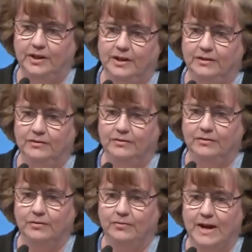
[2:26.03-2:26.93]
And
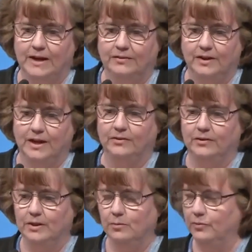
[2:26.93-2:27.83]
the fact that
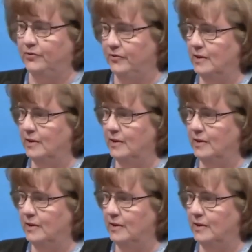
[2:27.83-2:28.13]
it was